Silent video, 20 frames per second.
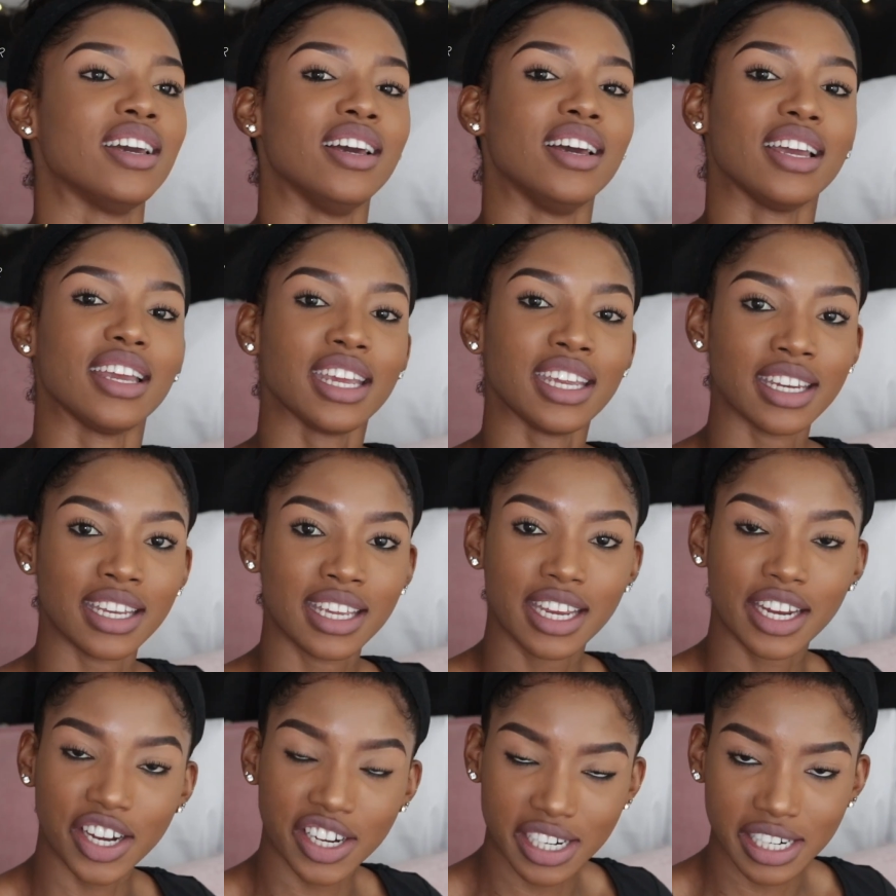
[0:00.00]
in
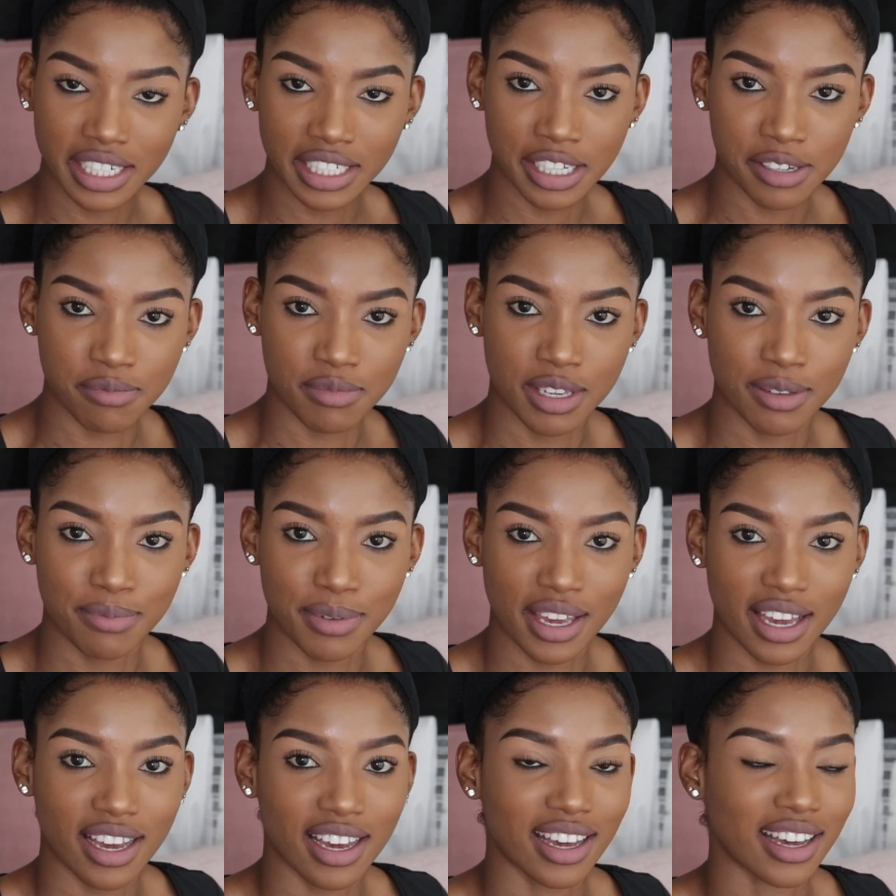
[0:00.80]

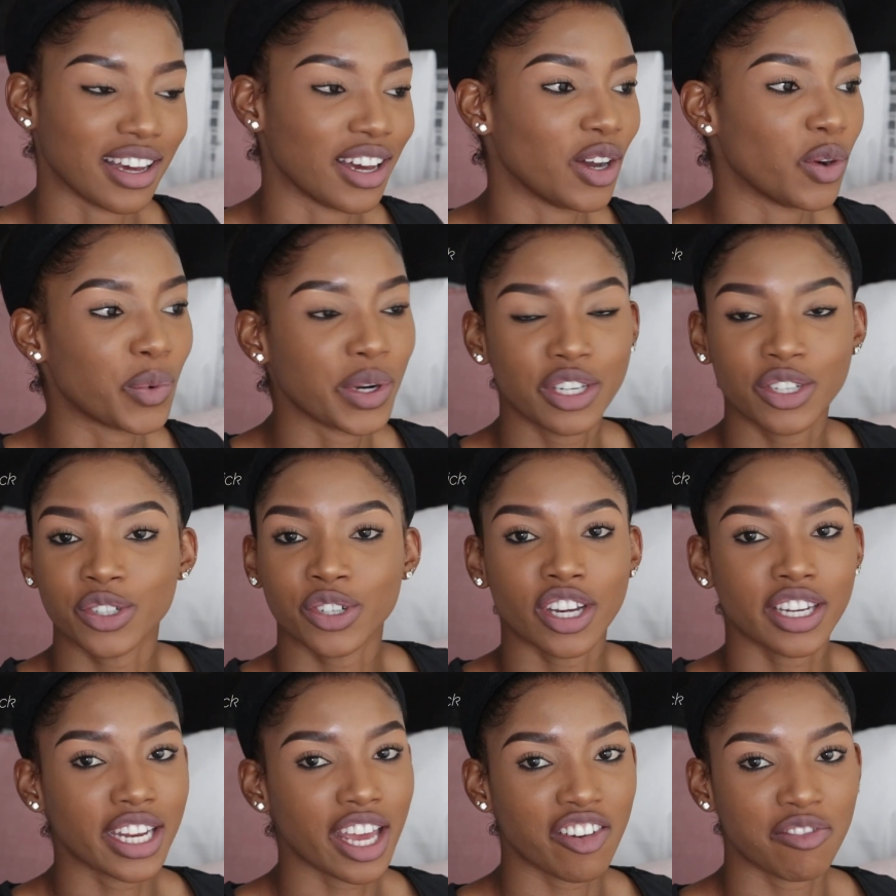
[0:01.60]
Namibia, we do not
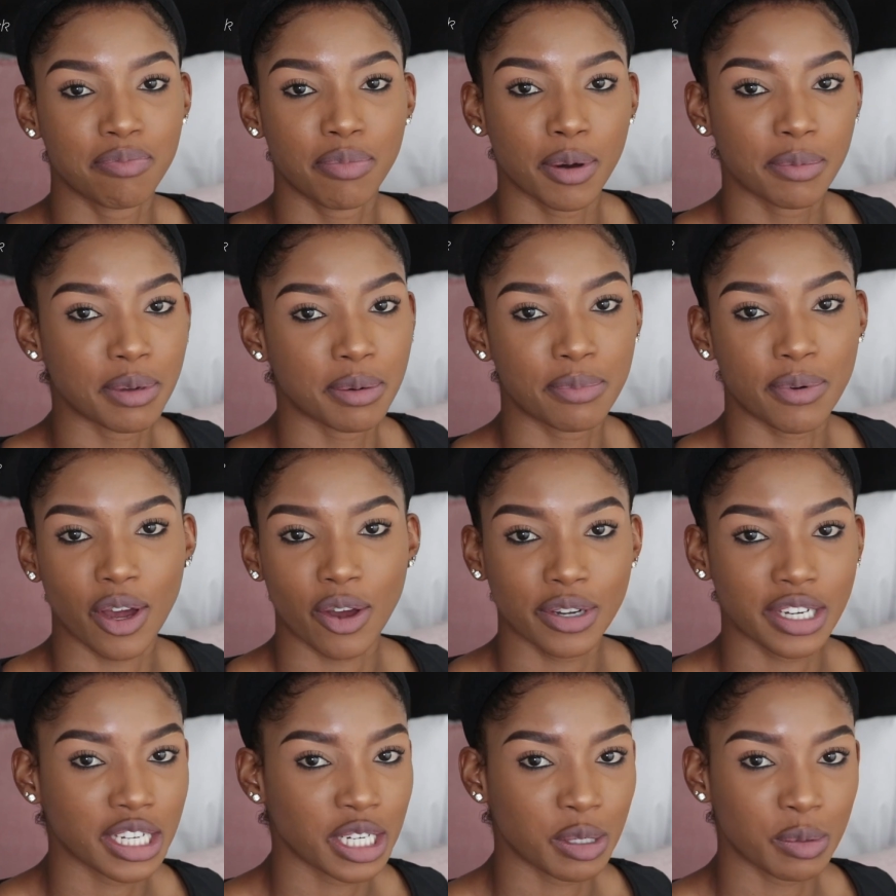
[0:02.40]
have Bobbi Brown
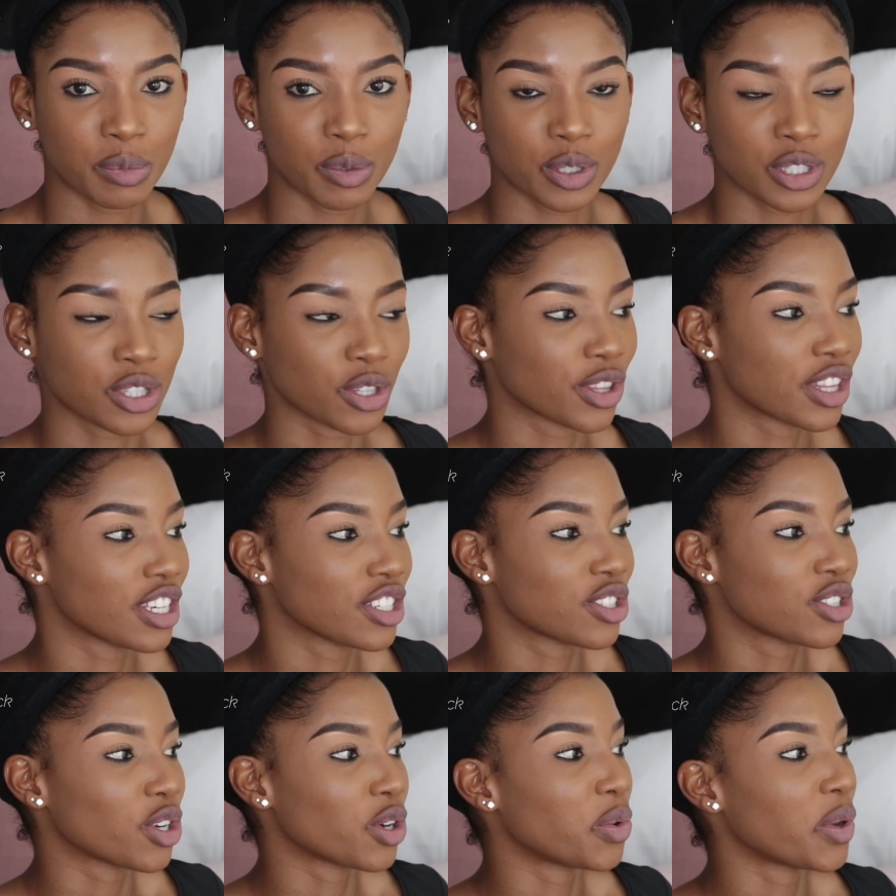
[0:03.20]
anymore, so there's
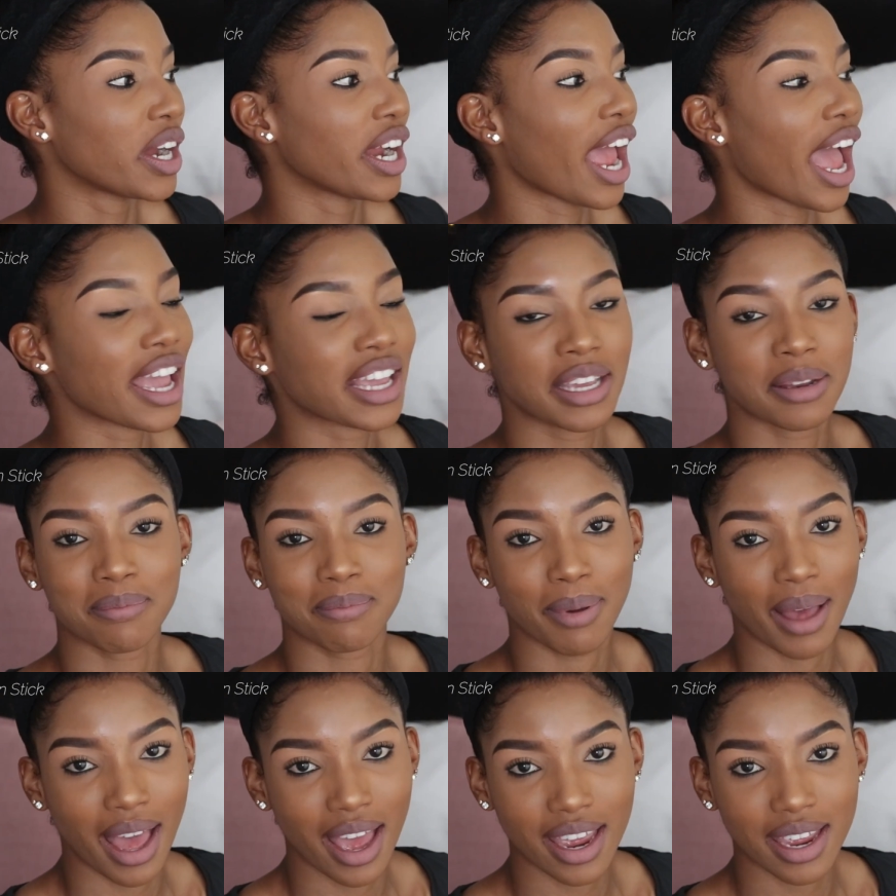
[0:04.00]
no way I can
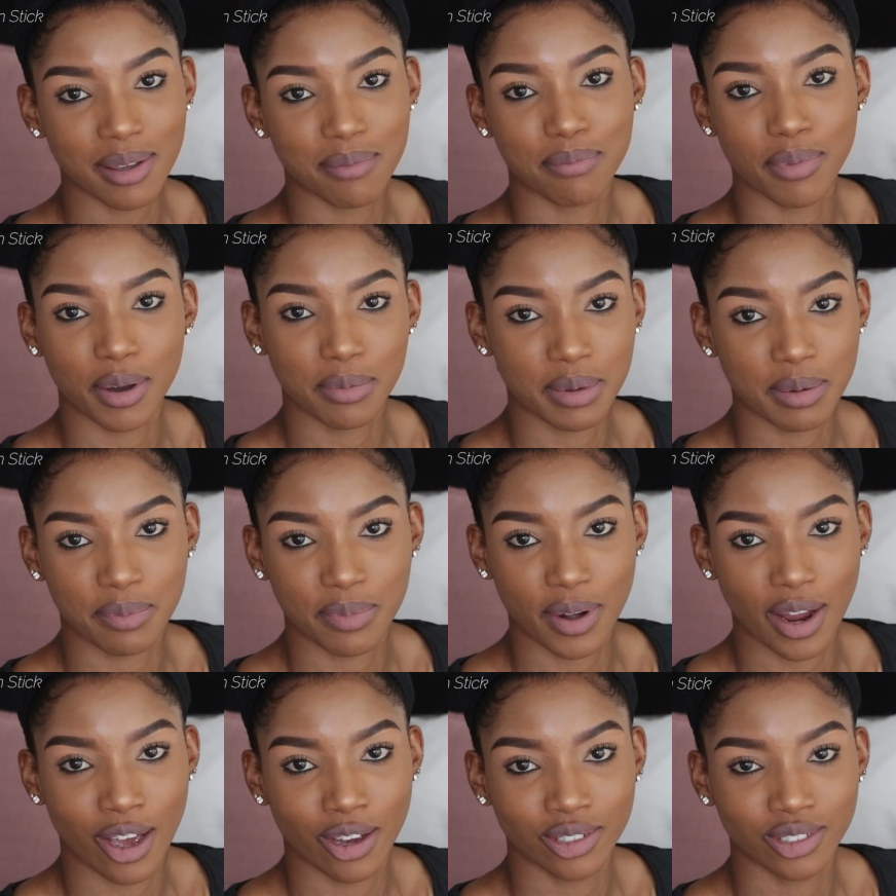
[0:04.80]
buy Bobbi
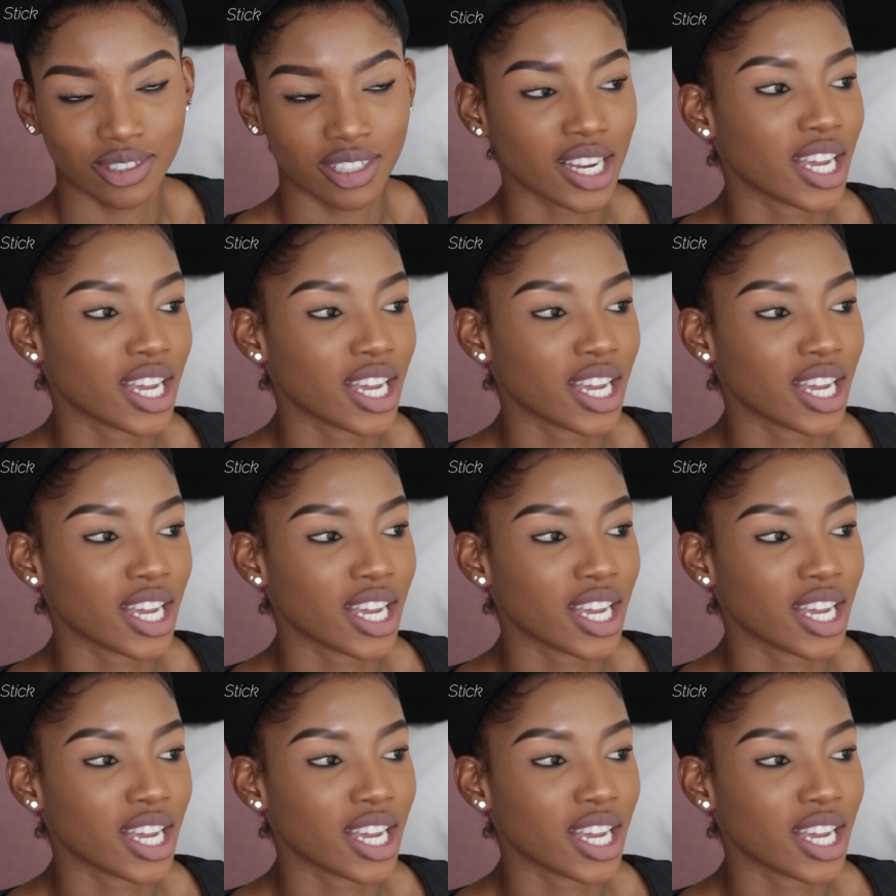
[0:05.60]
Brown.